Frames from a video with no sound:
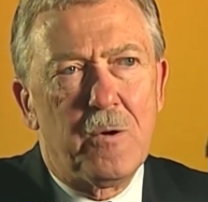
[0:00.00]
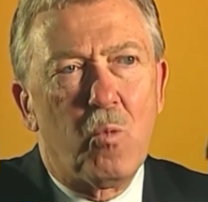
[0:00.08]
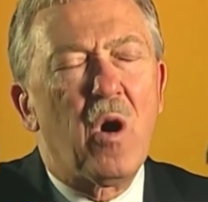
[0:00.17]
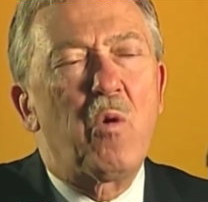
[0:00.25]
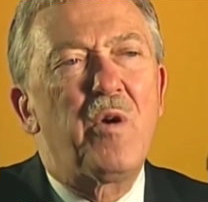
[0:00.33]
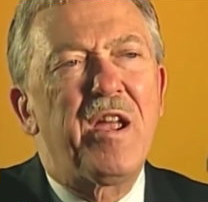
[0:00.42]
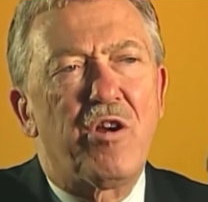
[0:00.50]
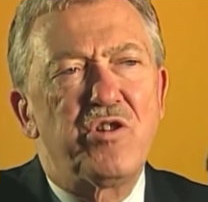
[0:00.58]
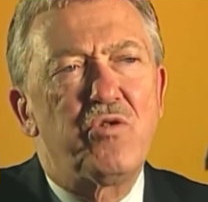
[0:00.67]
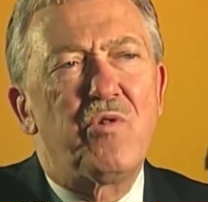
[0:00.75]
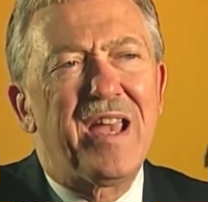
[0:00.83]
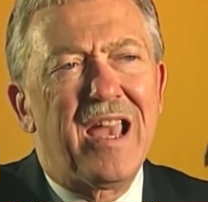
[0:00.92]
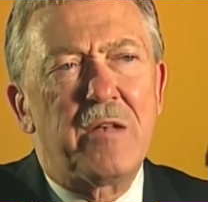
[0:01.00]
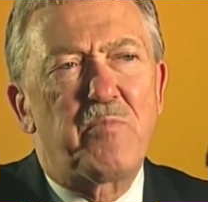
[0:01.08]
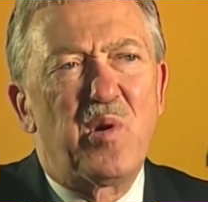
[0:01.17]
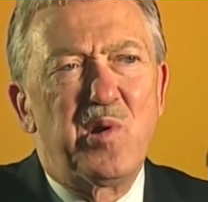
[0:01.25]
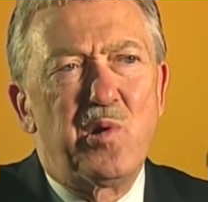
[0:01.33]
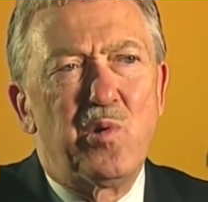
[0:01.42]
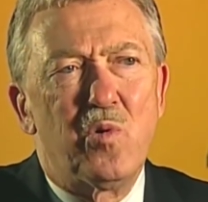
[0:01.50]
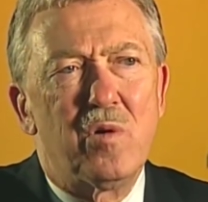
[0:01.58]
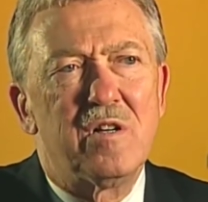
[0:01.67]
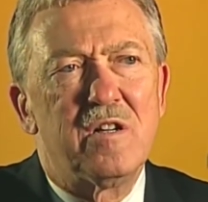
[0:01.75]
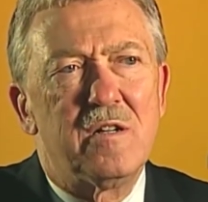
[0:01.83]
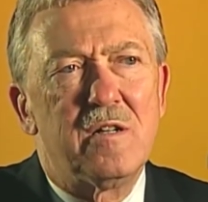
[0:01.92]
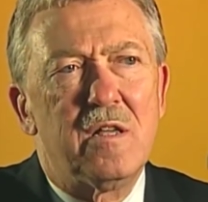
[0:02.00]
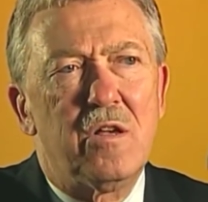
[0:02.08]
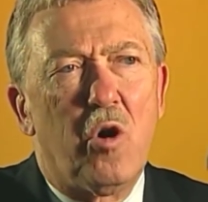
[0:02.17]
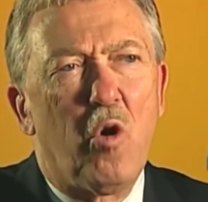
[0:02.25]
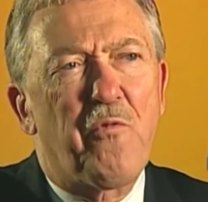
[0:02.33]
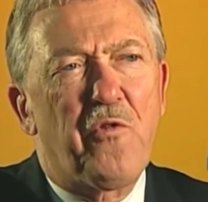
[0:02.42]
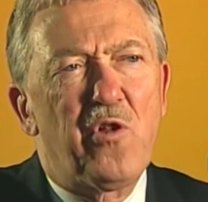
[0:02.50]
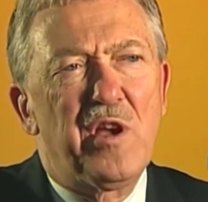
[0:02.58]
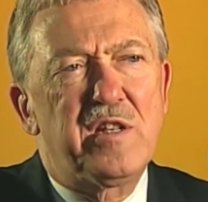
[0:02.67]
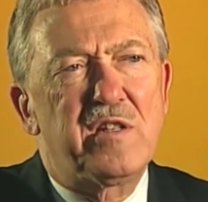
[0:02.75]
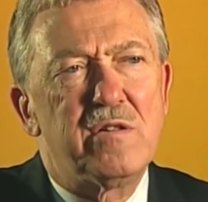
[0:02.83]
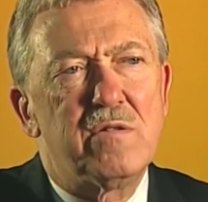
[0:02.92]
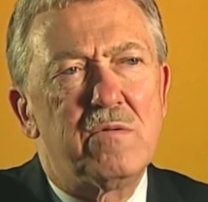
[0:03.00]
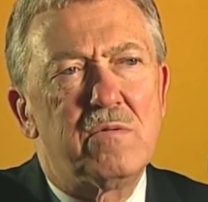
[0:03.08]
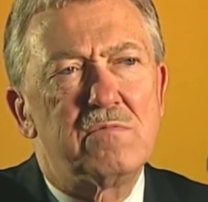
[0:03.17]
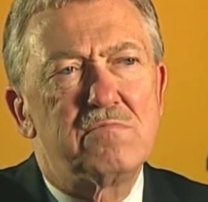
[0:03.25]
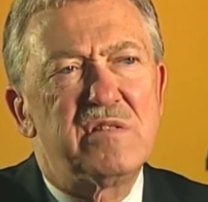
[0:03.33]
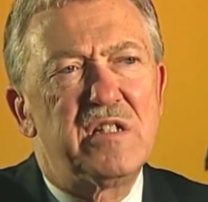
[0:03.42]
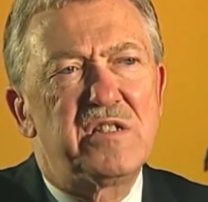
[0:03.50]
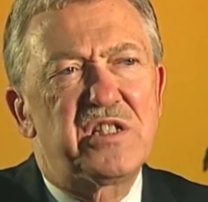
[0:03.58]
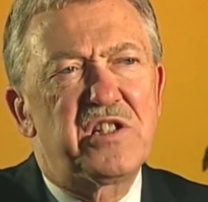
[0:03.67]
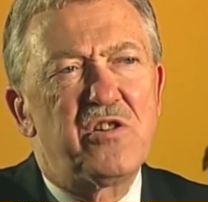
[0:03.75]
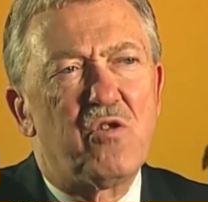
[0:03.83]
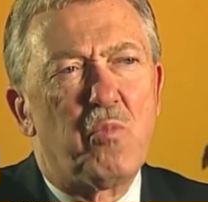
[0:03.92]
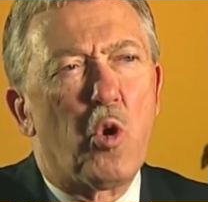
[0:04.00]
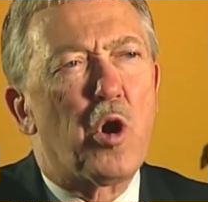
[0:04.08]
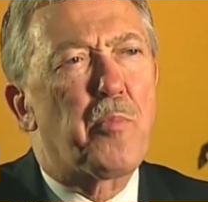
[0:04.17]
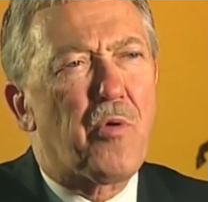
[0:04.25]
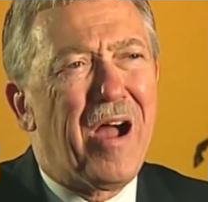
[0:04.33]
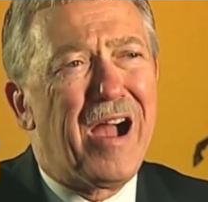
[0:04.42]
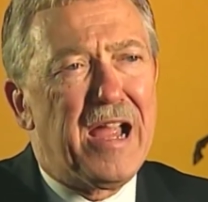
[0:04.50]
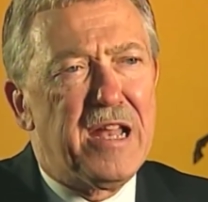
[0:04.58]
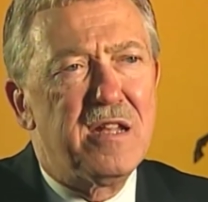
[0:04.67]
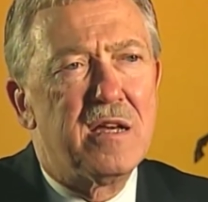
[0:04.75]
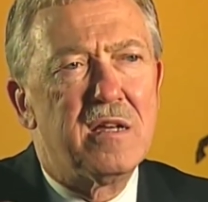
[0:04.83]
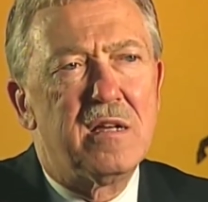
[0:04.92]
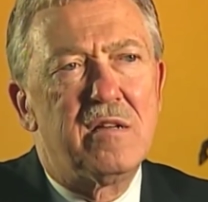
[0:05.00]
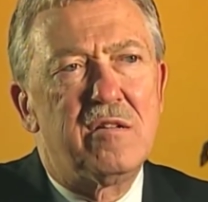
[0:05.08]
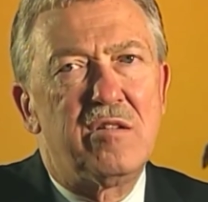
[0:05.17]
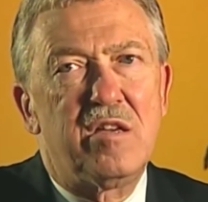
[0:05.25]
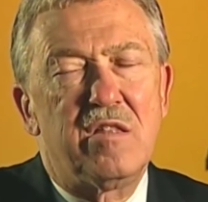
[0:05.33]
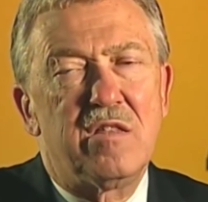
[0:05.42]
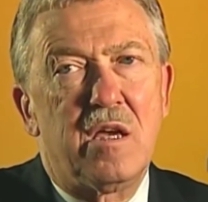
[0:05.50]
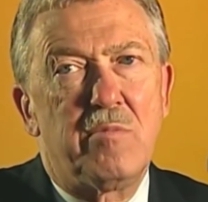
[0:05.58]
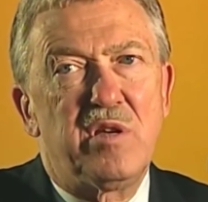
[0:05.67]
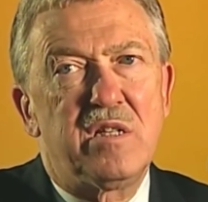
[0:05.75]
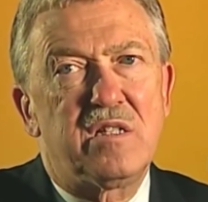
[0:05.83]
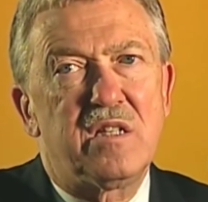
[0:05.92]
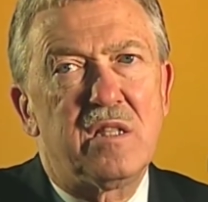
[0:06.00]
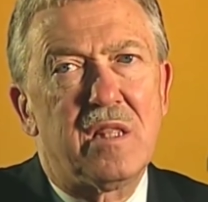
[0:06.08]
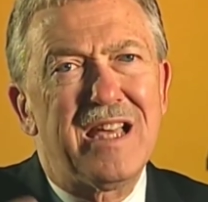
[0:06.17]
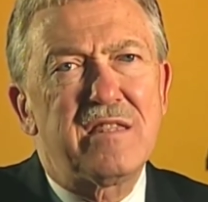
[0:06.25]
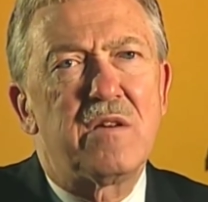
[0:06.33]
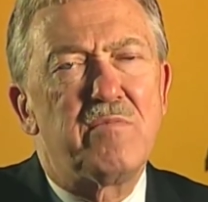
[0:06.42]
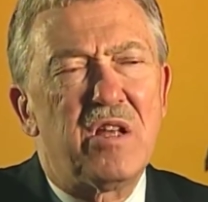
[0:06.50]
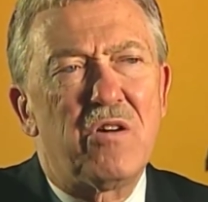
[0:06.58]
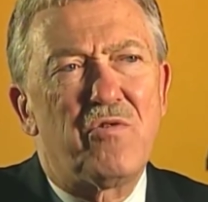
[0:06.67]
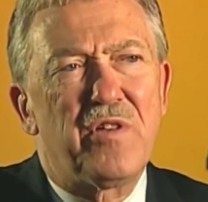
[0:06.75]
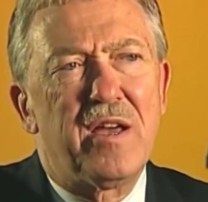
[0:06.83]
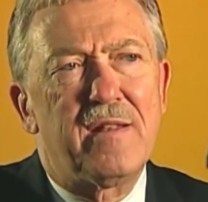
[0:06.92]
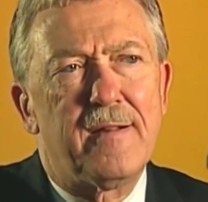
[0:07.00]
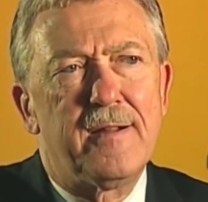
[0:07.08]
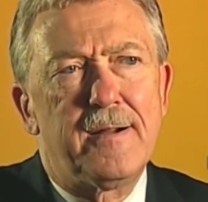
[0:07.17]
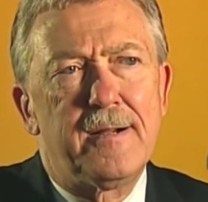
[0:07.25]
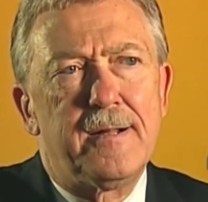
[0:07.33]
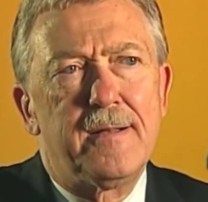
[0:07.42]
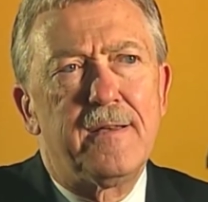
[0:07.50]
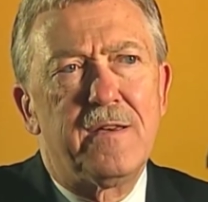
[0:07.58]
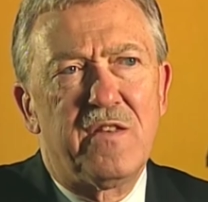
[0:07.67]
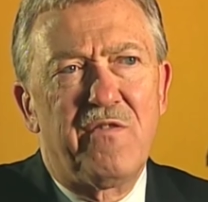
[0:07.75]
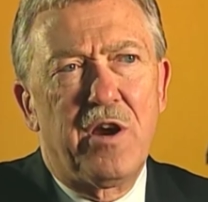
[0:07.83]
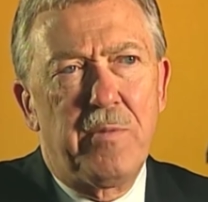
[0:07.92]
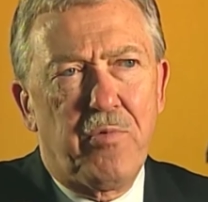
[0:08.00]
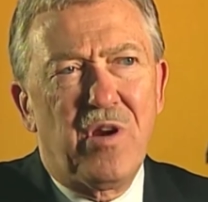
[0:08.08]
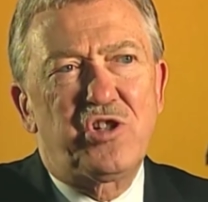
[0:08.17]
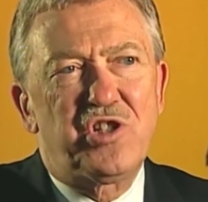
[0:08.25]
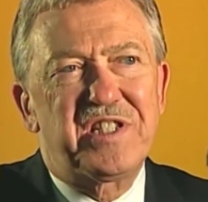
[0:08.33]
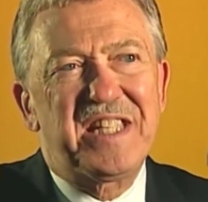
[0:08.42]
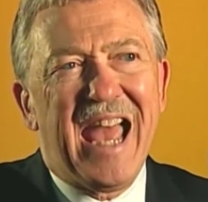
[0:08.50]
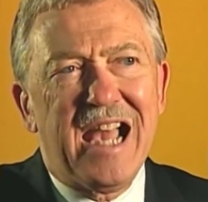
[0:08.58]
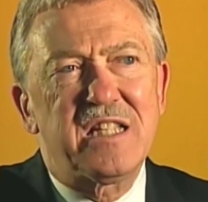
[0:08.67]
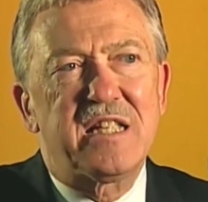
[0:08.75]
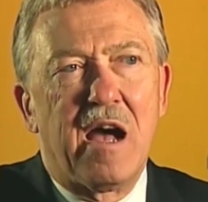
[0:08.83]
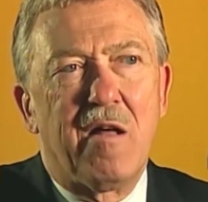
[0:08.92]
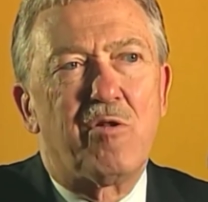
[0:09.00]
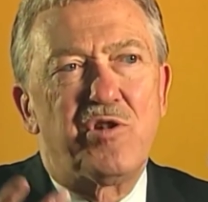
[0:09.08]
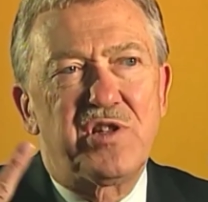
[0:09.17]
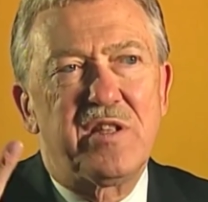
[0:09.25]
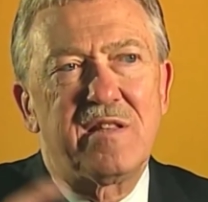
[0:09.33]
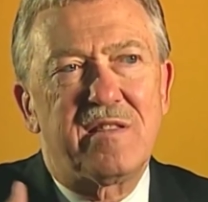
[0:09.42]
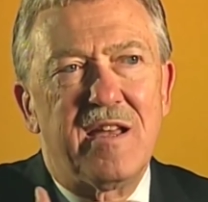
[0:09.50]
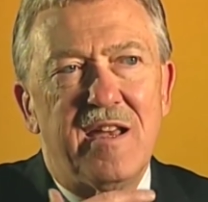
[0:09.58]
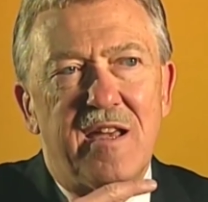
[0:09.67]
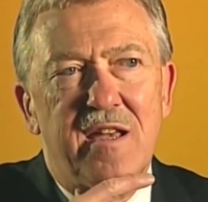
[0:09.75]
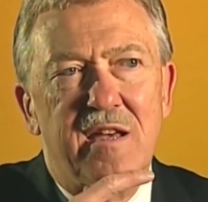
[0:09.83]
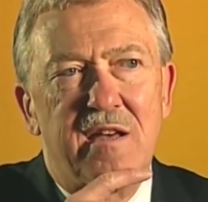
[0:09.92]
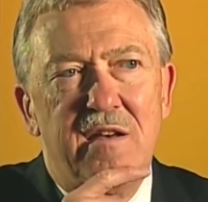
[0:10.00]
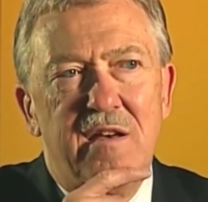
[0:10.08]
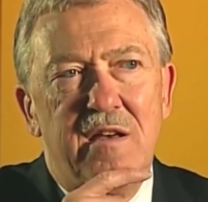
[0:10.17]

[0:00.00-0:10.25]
what we are doing at Purdue, hopefully to instill more pride in them and to let them know that uh, the very precious tax dollars that they